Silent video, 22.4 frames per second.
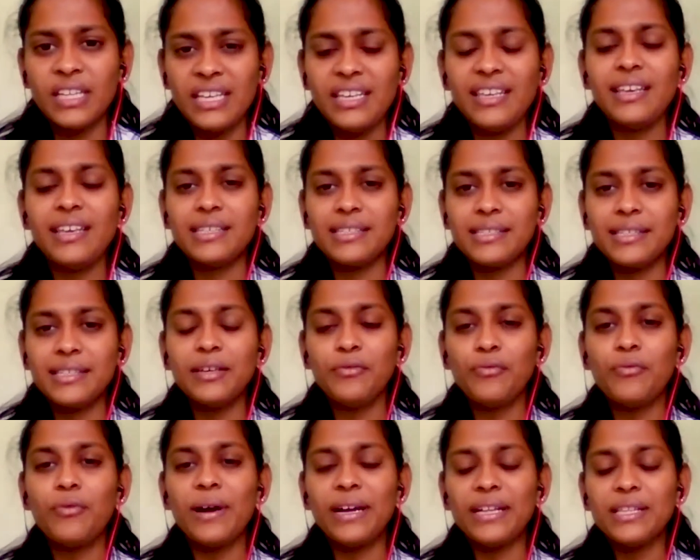Yes.
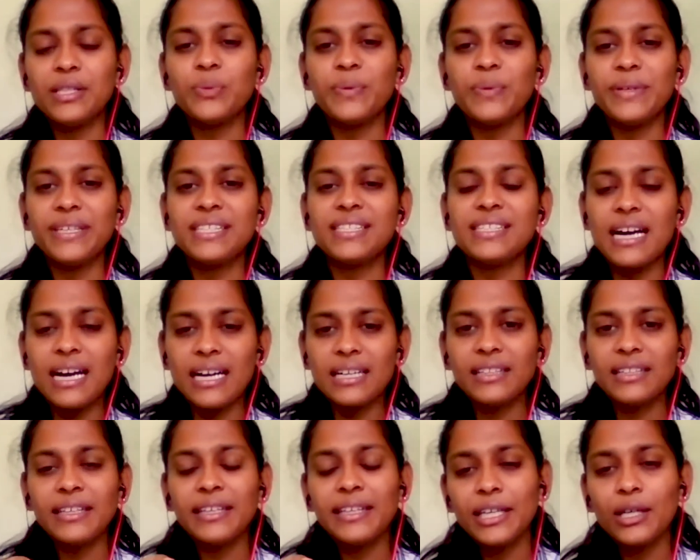If once we
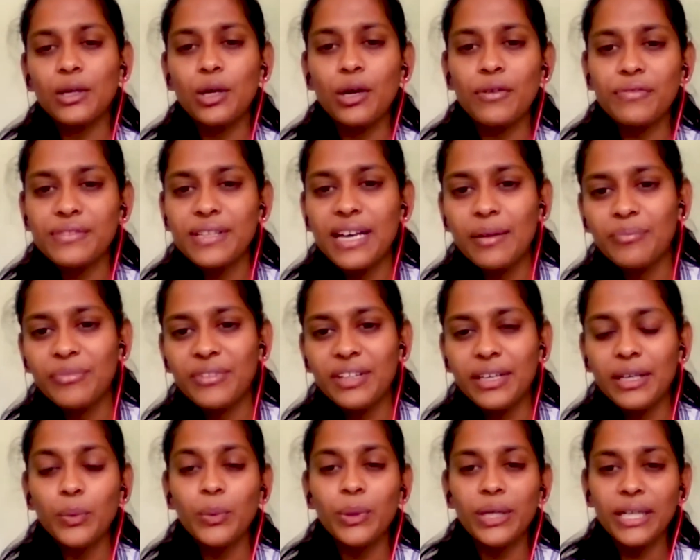start thinking of
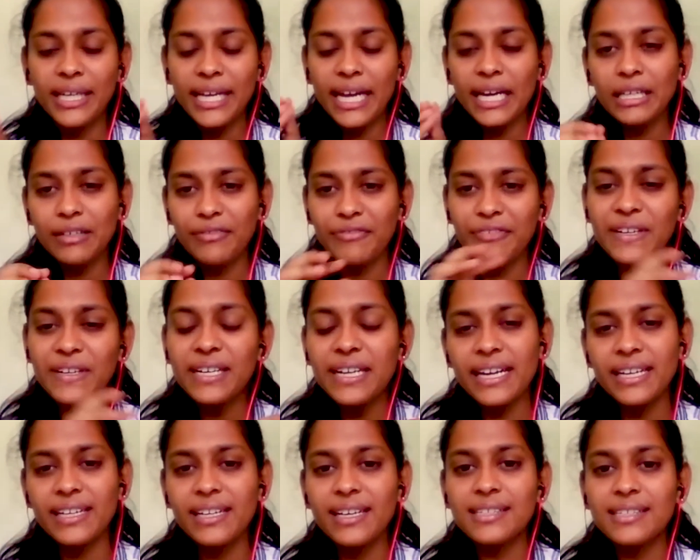something, we'll get different
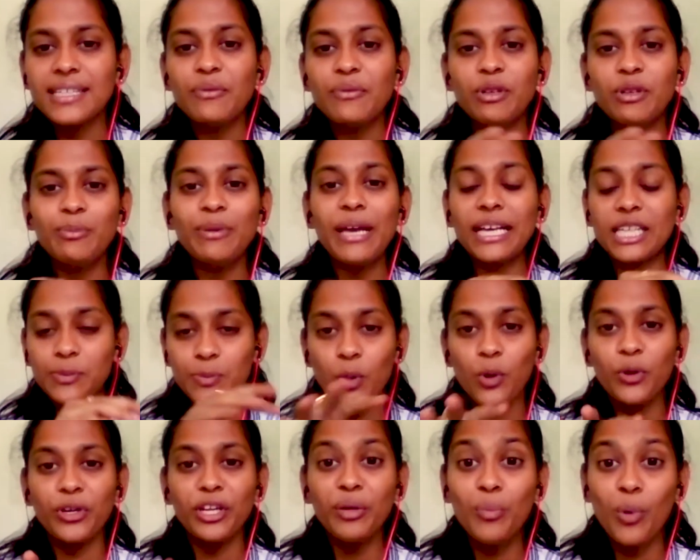ideas and we'll be
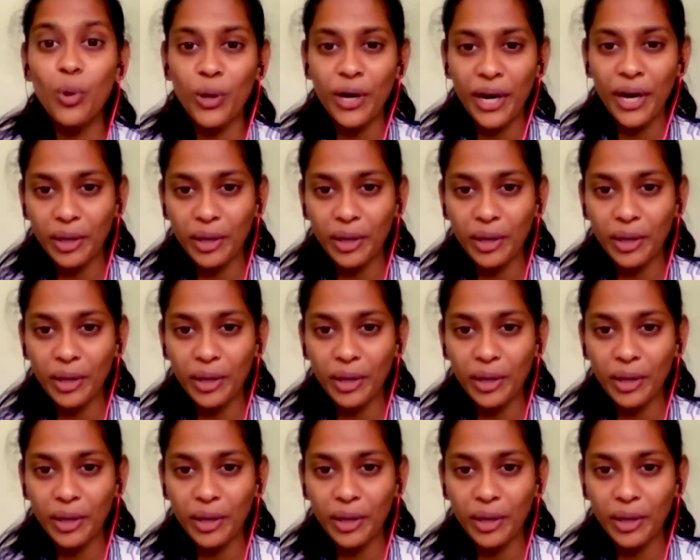exploring more